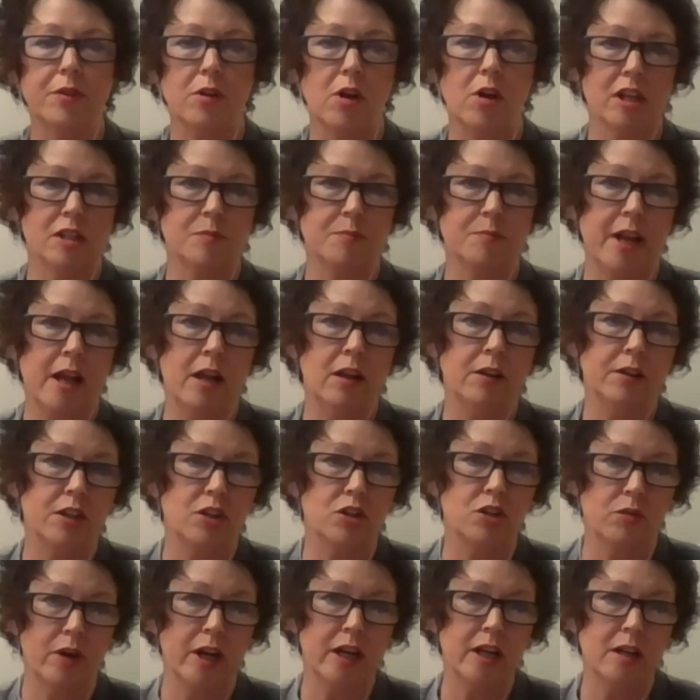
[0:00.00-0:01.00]
Hospitality
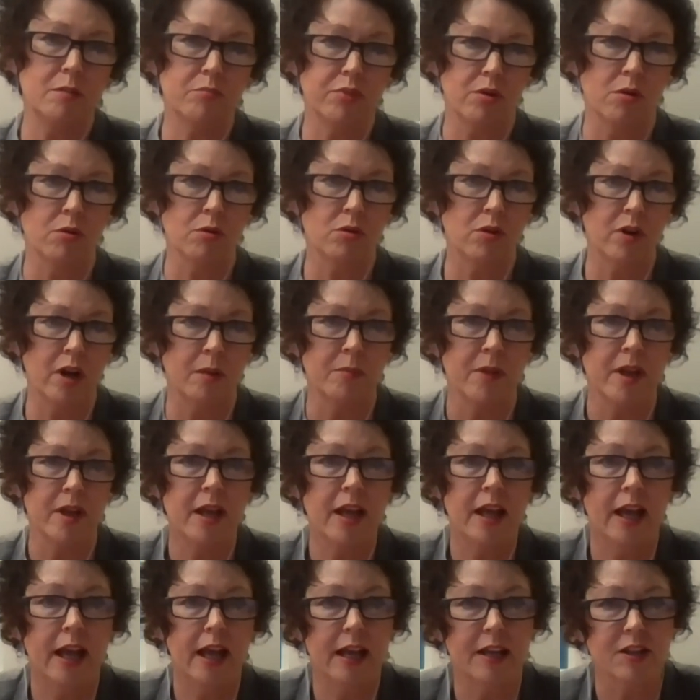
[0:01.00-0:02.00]
Training Program
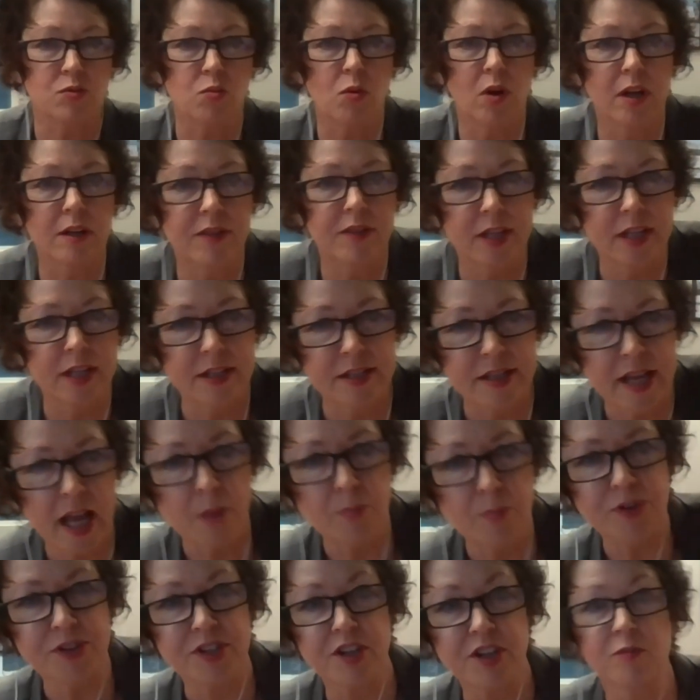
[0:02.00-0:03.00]
as one of the
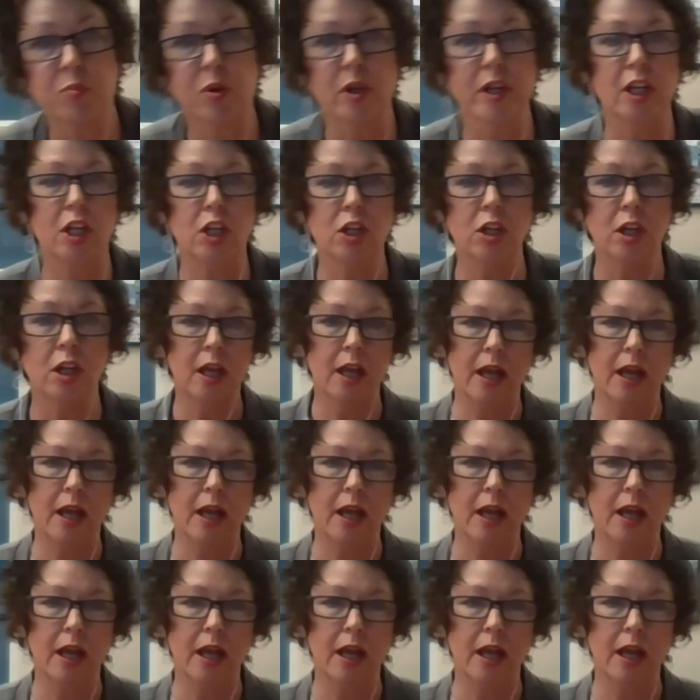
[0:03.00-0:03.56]
examples of bringing